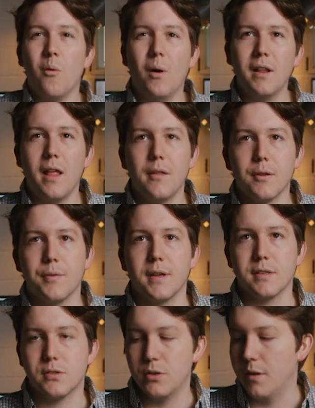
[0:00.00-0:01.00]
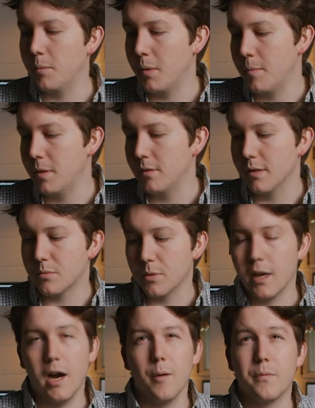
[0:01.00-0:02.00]
One of the other things too that maybe this
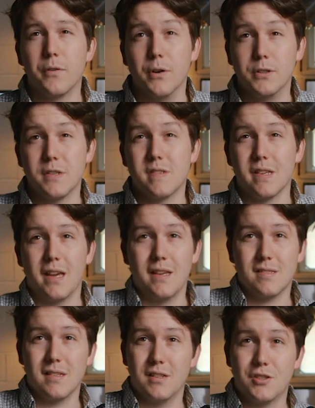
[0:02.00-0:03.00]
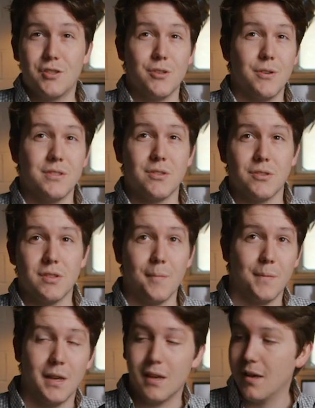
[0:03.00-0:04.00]
would help for, just in case an insurance or
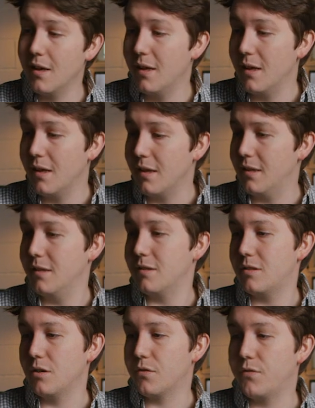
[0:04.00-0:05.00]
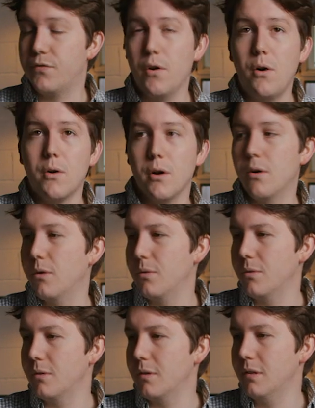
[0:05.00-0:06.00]
something, is your
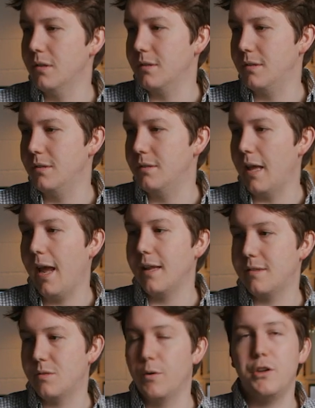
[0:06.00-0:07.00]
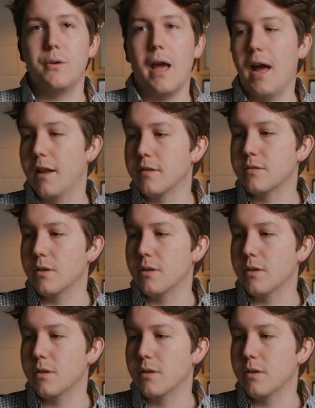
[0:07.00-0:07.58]
photo dates when you had it.